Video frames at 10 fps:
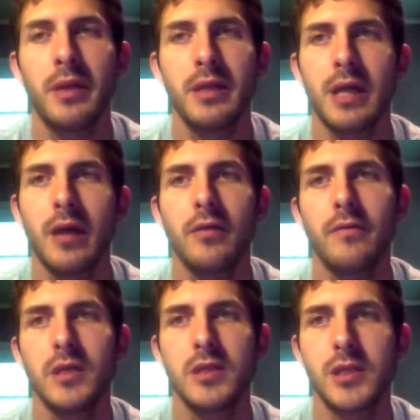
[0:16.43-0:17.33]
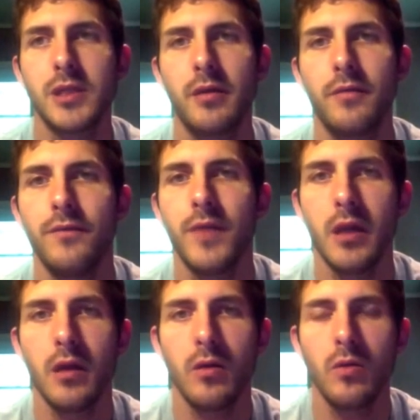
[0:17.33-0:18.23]
the title of this
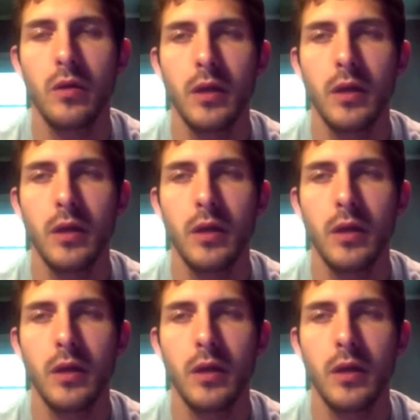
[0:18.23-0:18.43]
video,